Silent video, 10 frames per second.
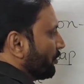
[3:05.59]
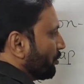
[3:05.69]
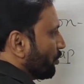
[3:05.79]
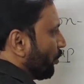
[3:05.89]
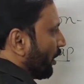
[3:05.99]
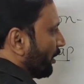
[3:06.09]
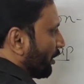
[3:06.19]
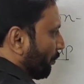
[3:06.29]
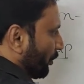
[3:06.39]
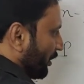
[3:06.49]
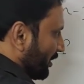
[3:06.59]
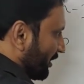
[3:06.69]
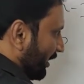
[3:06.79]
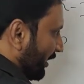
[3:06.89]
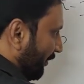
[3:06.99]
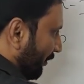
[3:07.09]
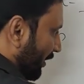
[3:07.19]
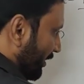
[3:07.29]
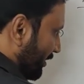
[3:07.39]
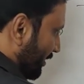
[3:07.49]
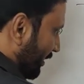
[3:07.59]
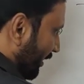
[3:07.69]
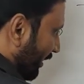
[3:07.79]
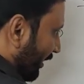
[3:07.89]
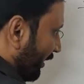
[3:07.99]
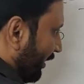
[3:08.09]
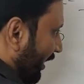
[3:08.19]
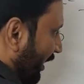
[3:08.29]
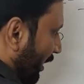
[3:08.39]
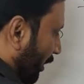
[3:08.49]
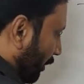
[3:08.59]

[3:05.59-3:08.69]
due to water potential difference, there